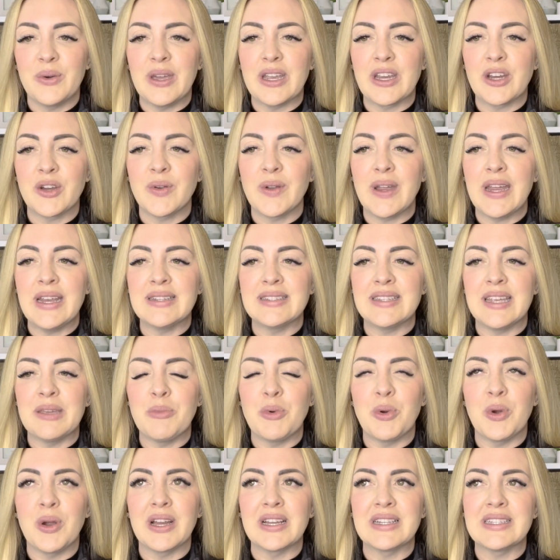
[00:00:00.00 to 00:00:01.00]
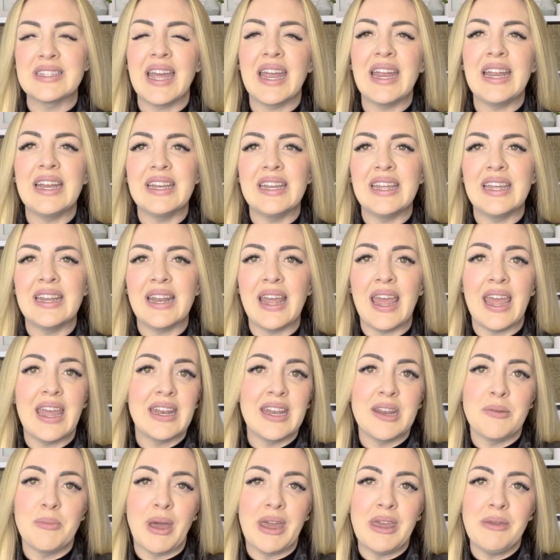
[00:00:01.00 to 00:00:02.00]
it creates a more tight-knit
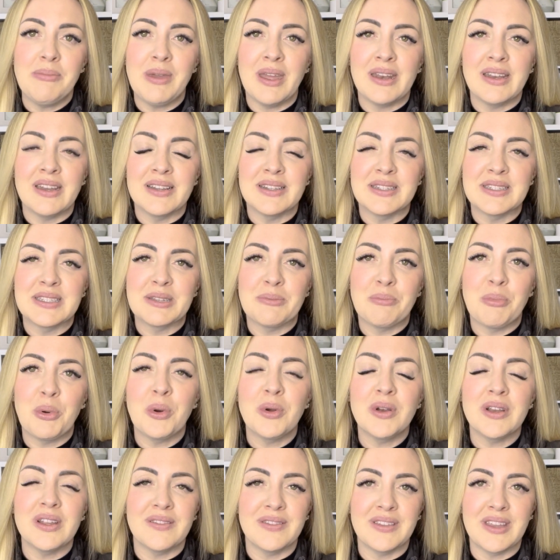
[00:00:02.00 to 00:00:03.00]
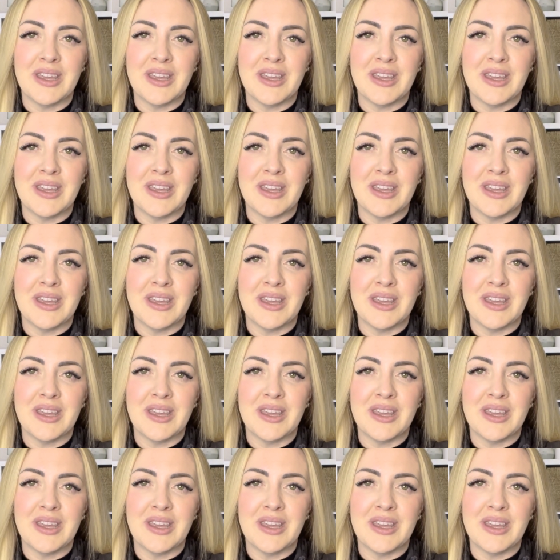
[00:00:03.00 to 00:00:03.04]
and, in my opinion, supportive